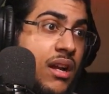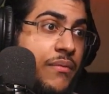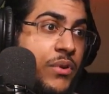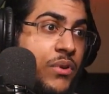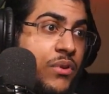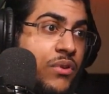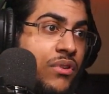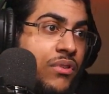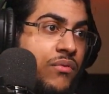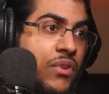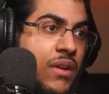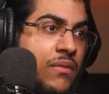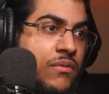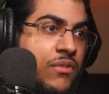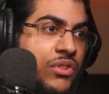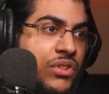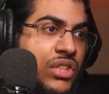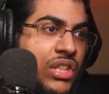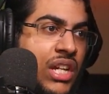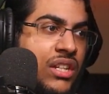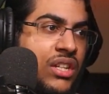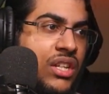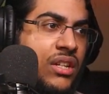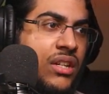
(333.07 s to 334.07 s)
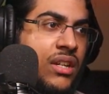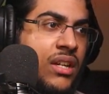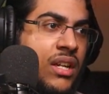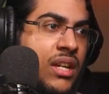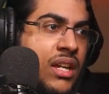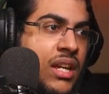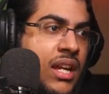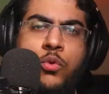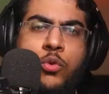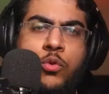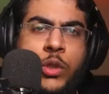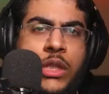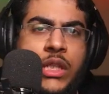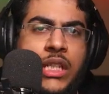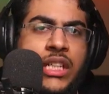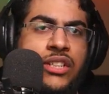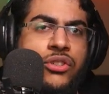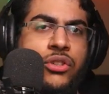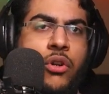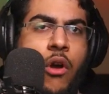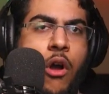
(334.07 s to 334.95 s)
Of course, we have to change it. To quickly